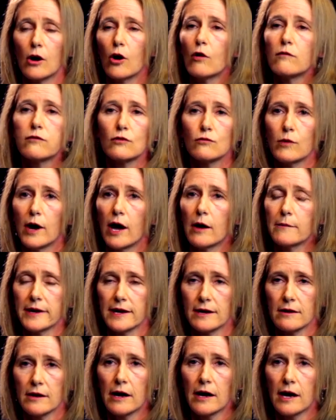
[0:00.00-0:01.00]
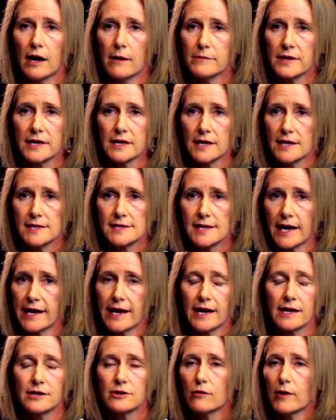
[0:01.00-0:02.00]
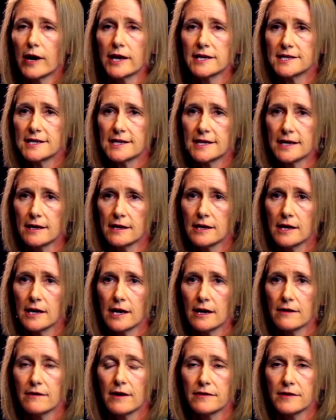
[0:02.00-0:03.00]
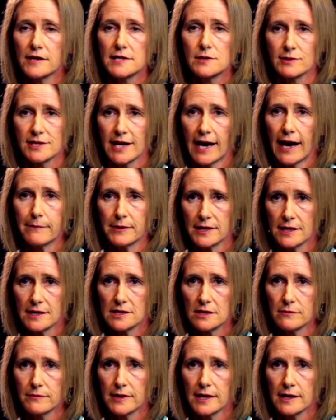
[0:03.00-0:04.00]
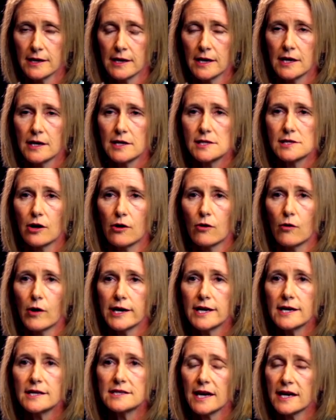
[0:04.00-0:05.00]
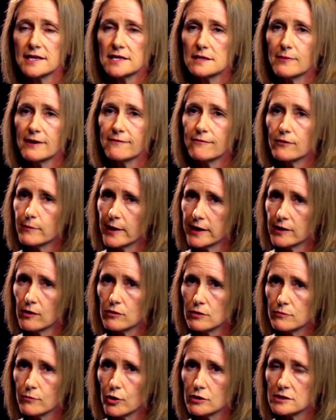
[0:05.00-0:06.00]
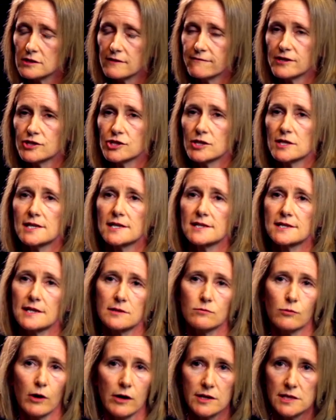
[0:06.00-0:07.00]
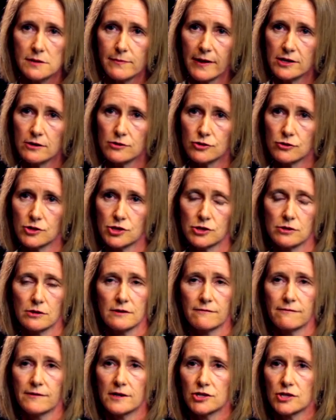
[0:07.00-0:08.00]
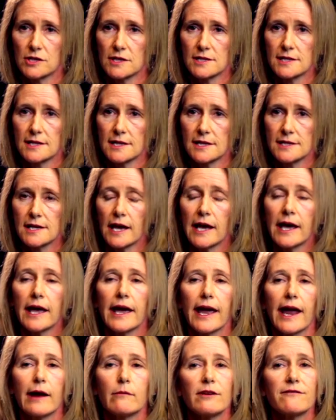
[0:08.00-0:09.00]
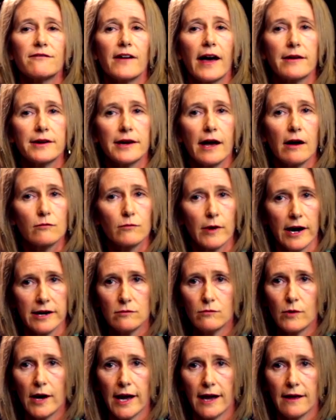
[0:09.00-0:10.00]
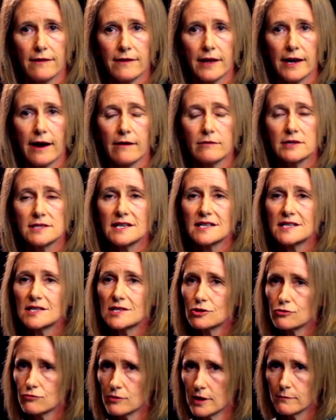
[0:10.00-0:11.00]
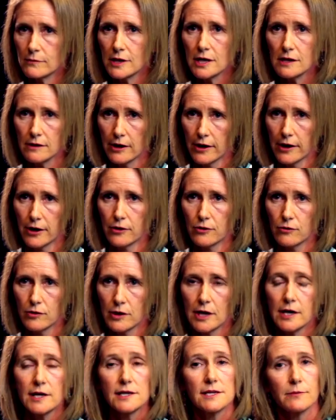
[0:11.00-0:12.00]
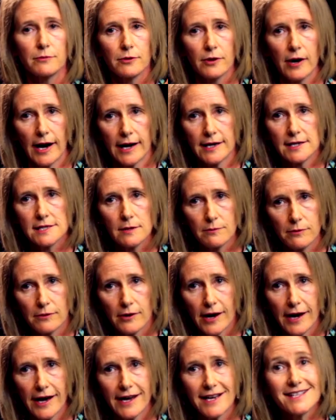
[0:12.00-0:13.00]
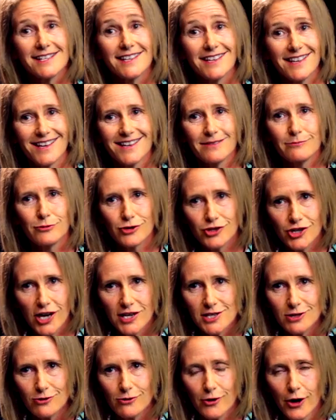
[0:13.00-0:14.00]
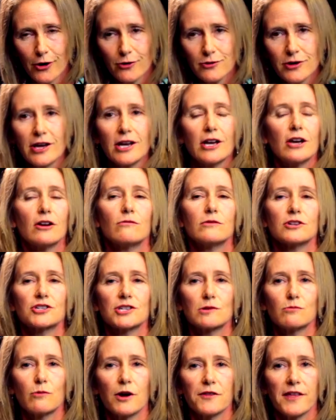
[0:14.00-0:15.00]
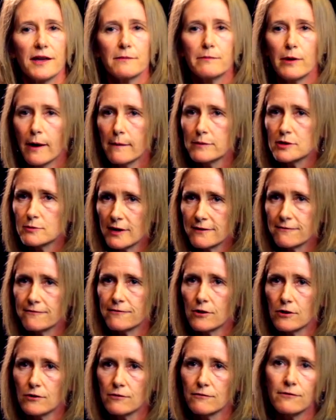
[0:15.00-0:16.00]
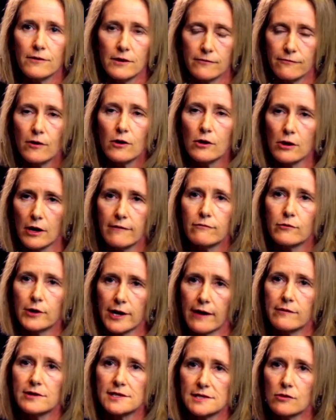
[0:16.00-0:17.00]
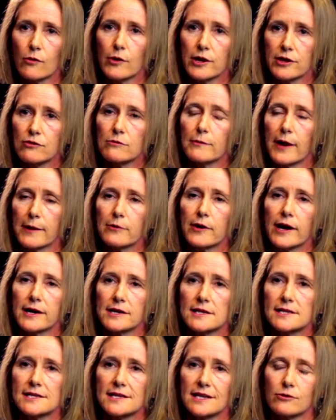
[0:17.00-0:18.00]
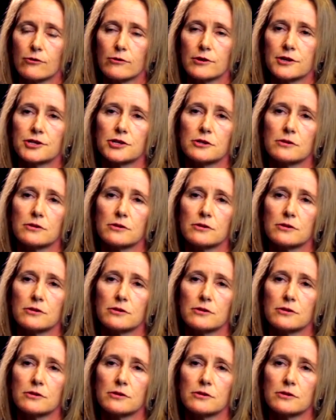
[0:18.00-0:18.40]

overwhelming um, because I had no idea that this was happening to me. So he tested me for my hormonal deficiencies as well as my nutritional deficiencies, and we found out right away that I was extremely low, surprise, surprise, in progesterone, which is what they pumped me full, full of when I was going through my pregnancy in order